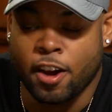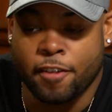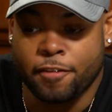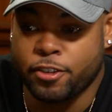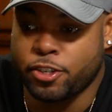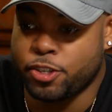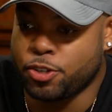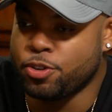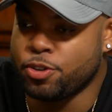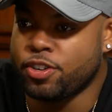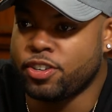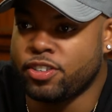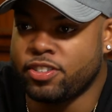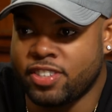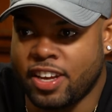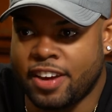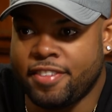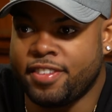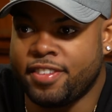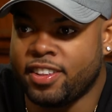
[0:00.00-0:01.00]
For sure,
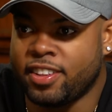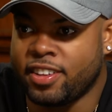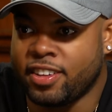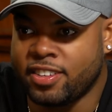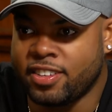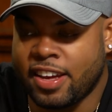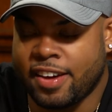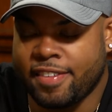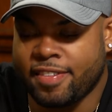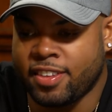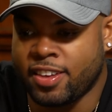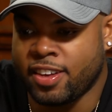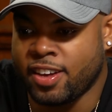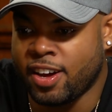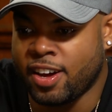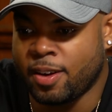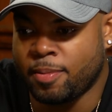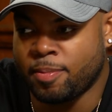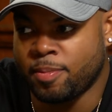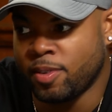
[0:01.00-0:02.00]
definitely.
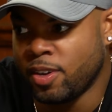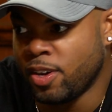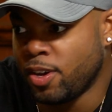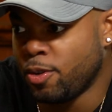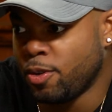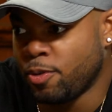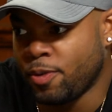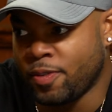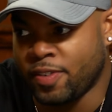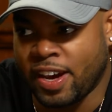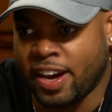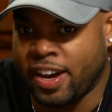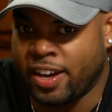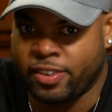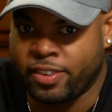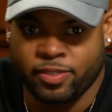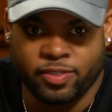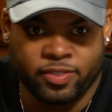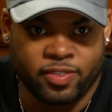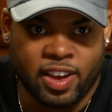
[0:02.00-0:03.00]
I'll be
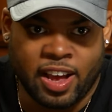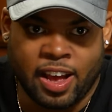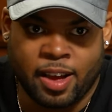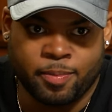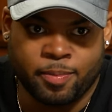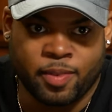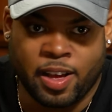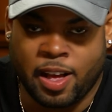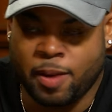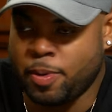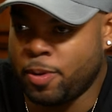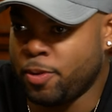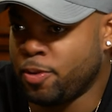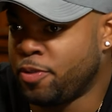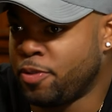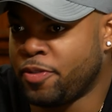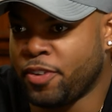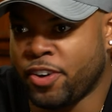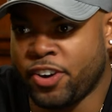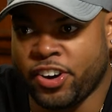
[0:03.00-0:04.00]

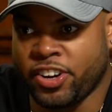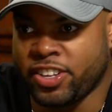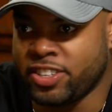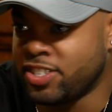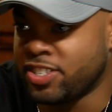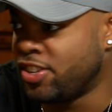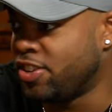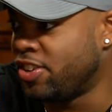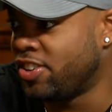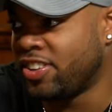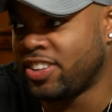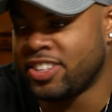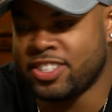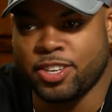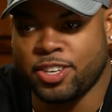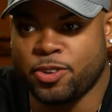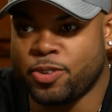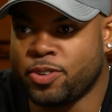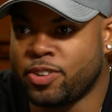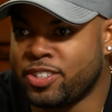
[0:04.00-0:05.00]
with Ferg until
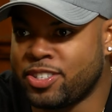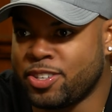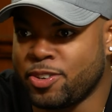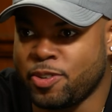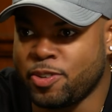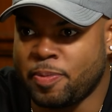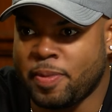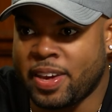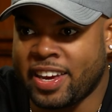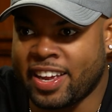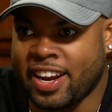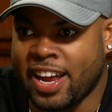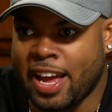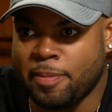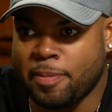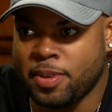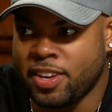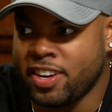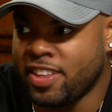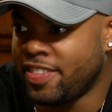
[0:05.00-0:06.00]
we make it
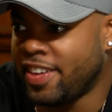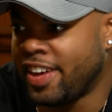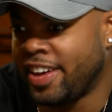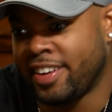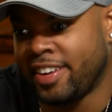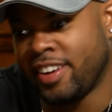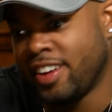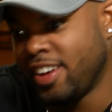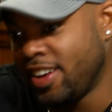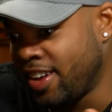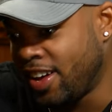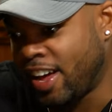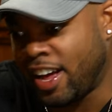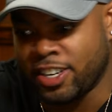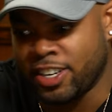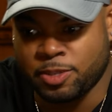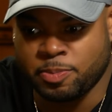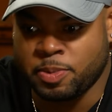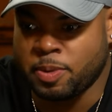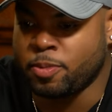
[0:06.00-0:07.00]
happen, and then I'll
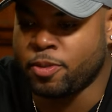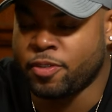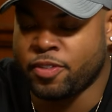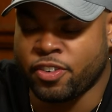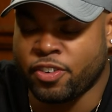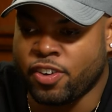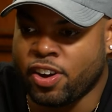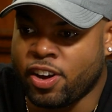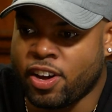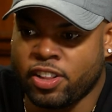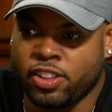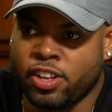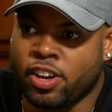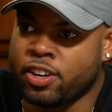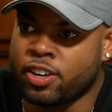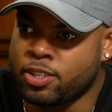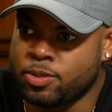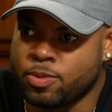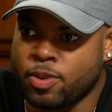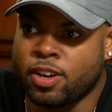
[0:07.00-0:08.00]
just be moving
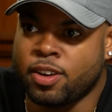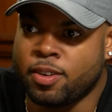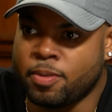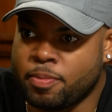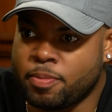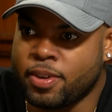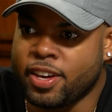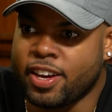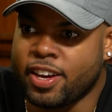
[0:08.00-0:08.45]
along as well. But